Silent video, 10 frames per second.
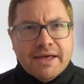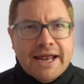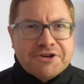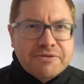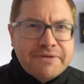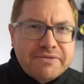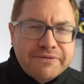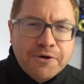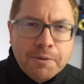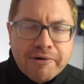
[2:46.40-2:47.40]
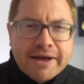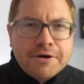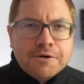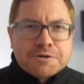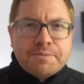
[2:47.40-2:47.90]
Extra 54 brake
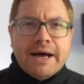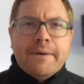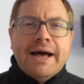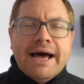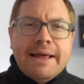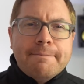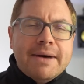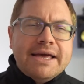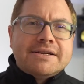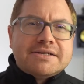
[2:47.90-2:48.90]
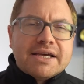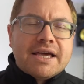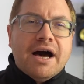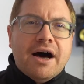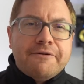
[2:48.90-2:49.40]
horsepower, and it makes the
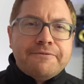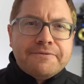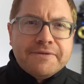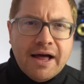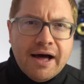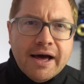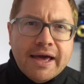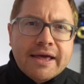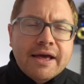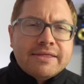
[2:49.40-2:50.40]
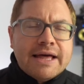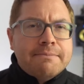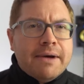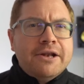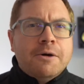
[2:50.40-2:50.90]
car fly. That
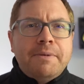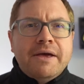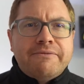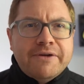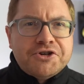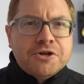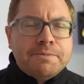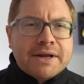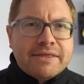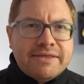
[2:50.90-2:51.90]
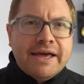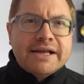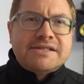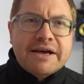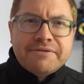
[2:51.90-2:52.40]
might not be official, but I think
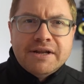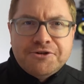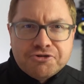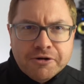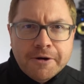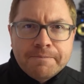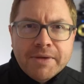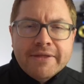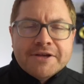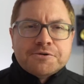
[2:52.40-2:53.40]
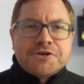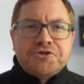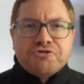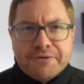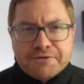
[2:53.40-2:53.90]
it's definitely true. There's also
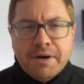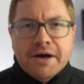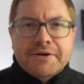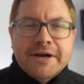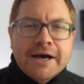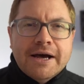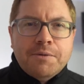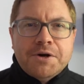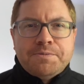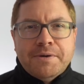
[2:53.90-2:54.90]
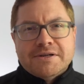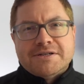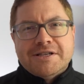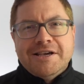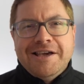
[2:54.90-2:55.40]
drift mode, which
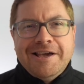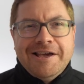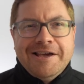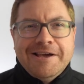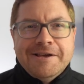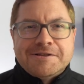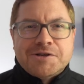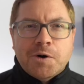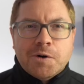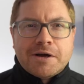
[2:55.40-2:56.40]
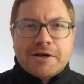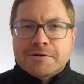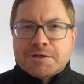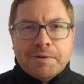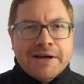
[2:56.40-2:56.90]
puts the torque
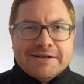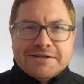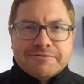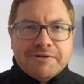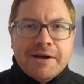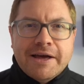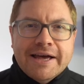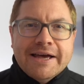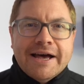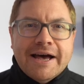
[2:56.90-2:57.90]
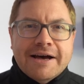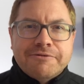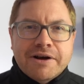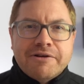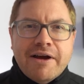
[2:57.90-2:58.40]
split to the rear
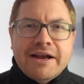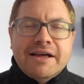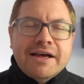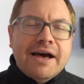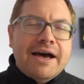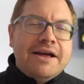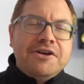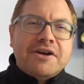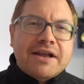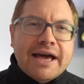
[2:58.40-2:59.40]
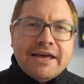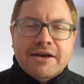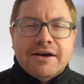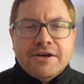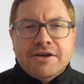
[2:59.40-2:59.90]
end. You can hang
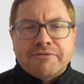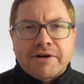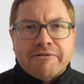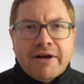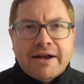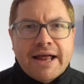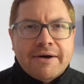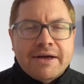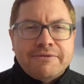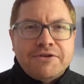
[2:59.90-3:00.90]
your rear end out if